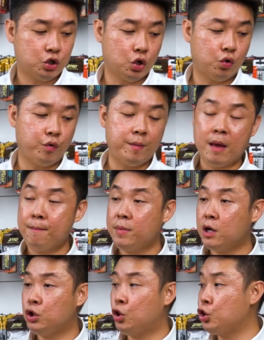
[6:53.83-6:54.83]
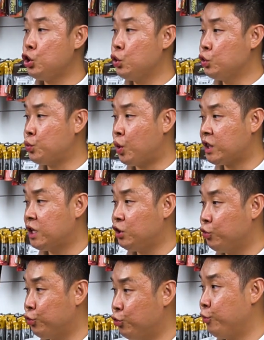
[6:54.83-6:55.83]
So remember, don't use
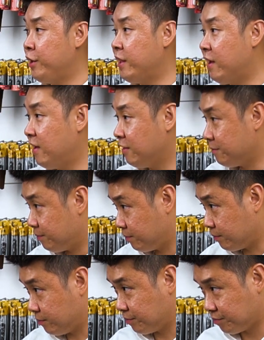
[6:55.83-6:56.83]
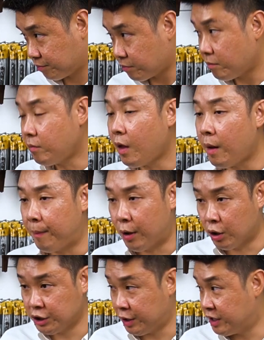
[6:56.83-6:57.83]
water to do it,
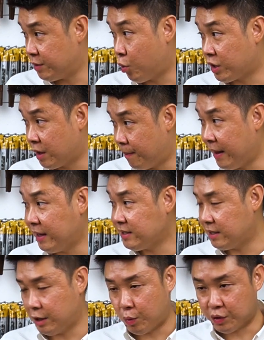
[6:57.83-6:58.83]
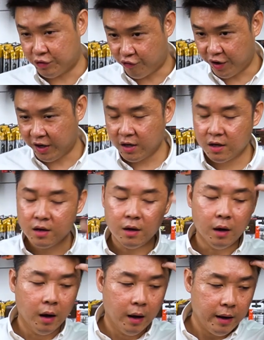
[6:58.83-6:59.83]
because it's water-based, it will shrink.
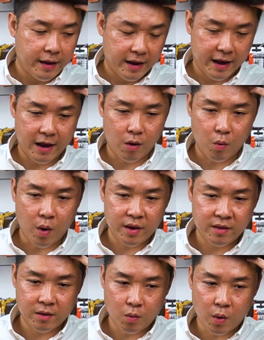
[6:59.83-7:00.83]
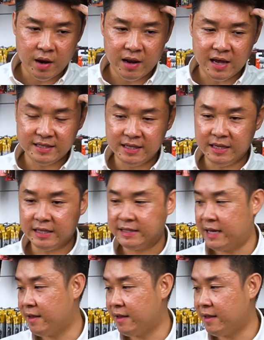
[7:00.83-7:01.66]
And one last thing is